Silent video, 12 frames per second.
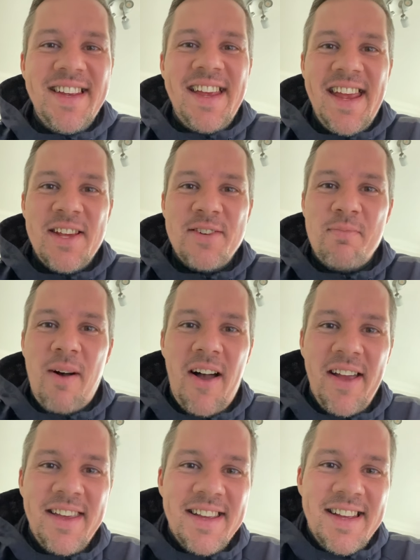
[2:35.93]
Here's
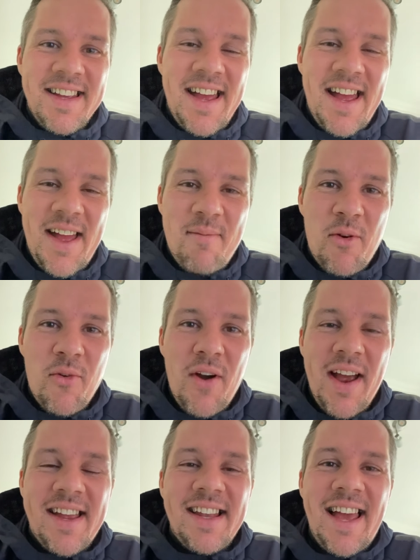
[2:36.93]
my
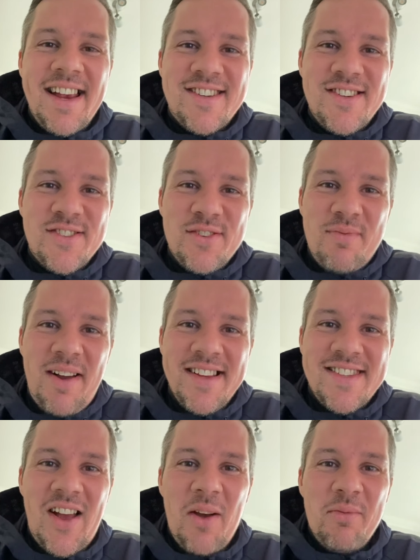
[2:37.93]
recollections of my
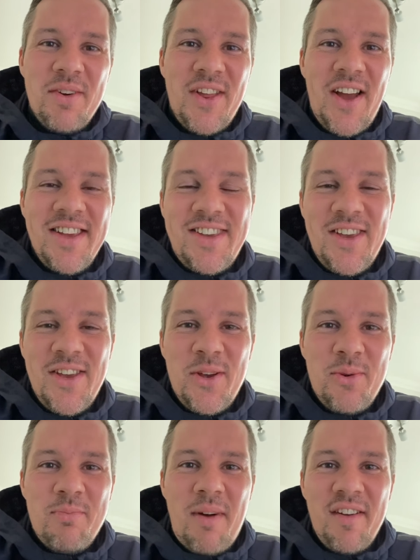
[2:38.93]
time with
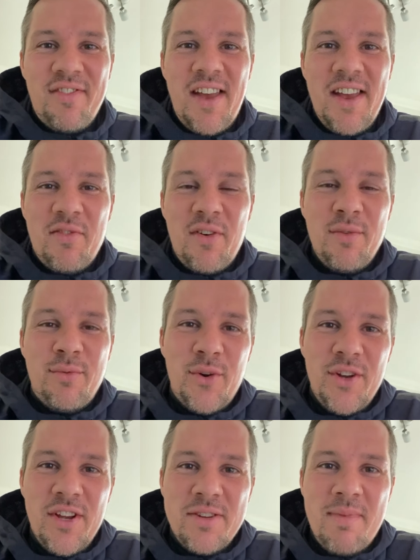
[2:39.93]
IQ, my favourite and
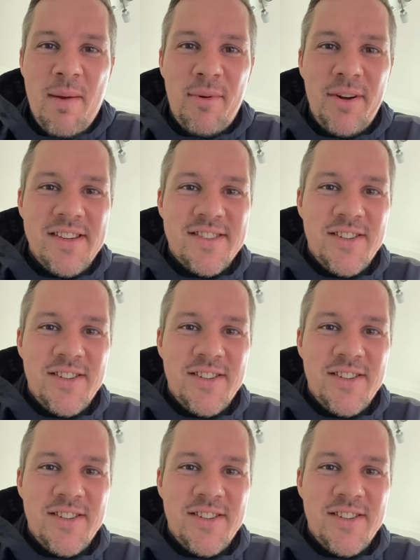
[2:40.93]
funniest memories.